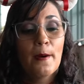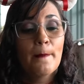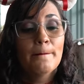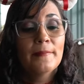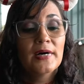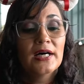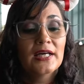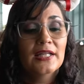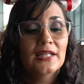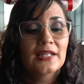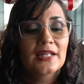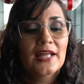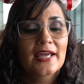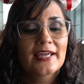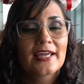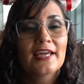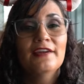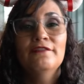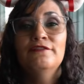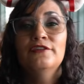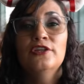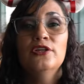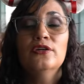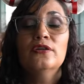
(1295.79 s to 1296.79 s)
But like,
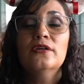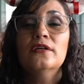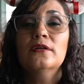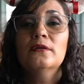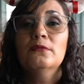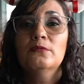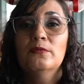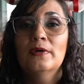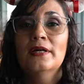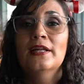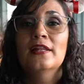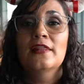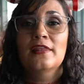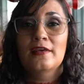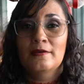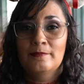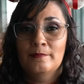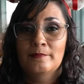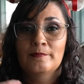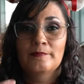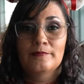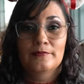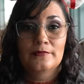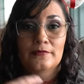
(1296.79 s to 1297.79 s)
if you're one of the
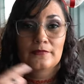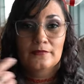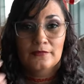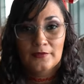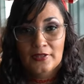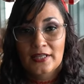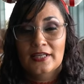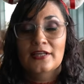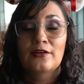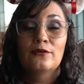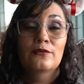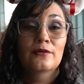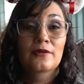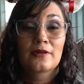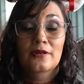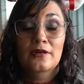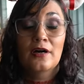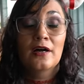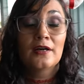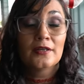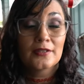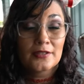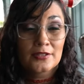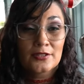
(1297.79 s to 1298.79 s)
liquor
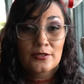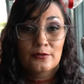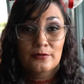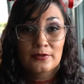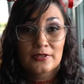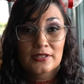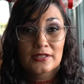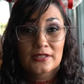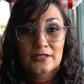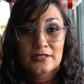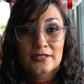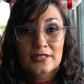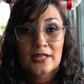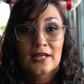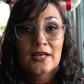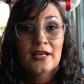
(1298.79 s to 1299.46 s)
connoisseurs,